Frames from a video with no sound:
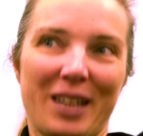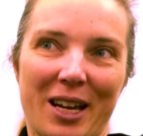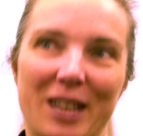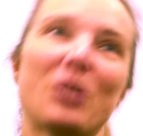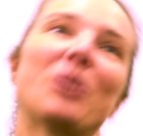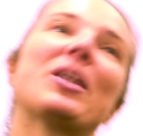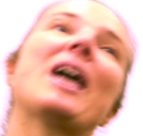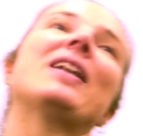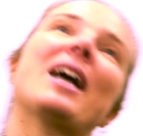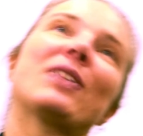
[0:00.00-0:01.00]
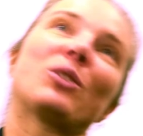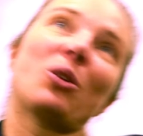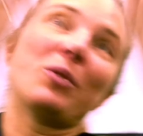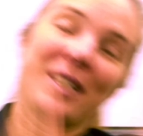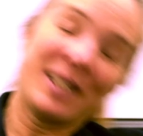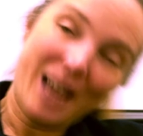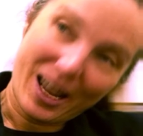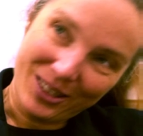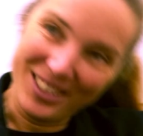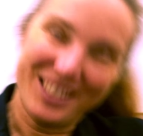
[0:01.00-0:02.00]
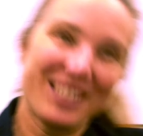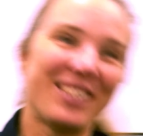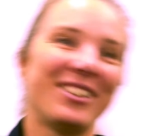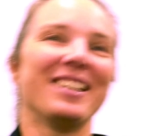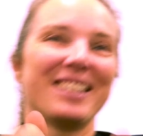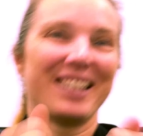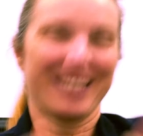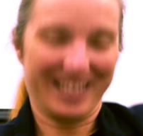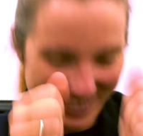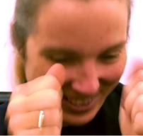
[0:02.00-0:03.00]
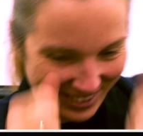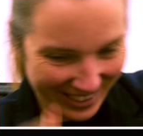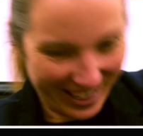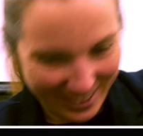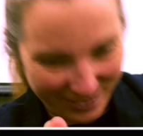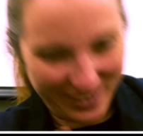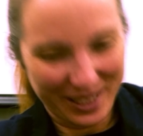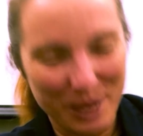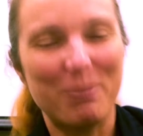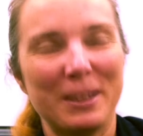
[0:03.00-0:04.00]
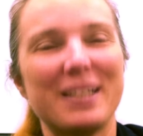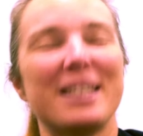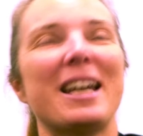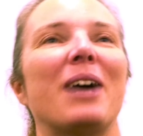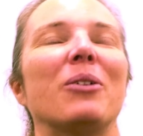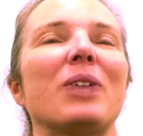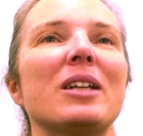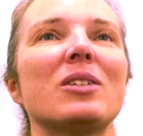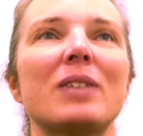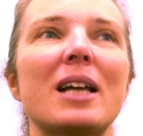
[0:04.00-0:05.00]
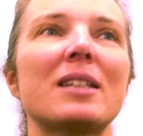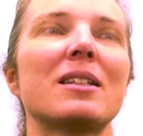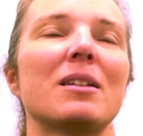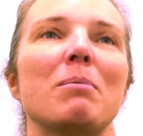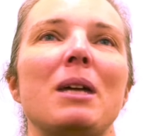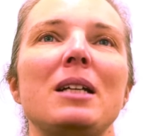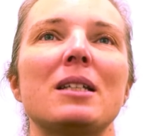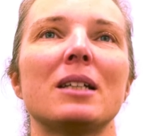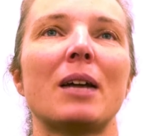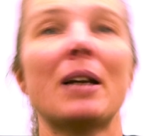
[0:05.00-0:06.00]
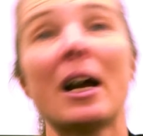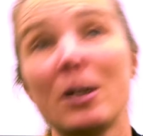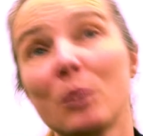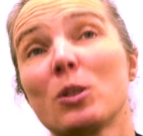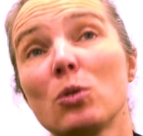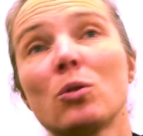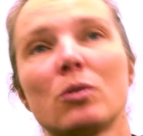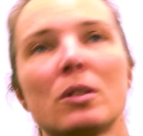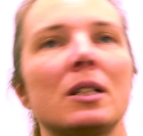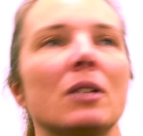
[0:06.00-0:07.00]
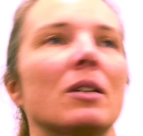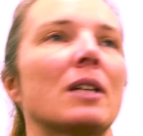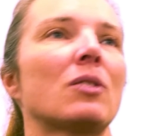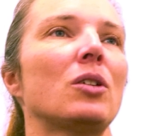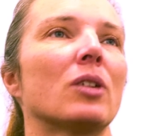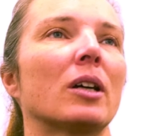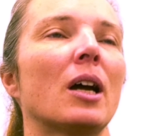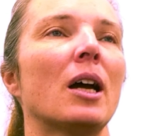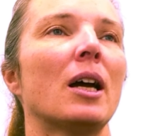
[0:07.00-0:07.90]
Yeah, and so then they had to go and stand on the tree trunk to kind of keep it down. And so that's an amazing, and I was also sitting on that tree trunk.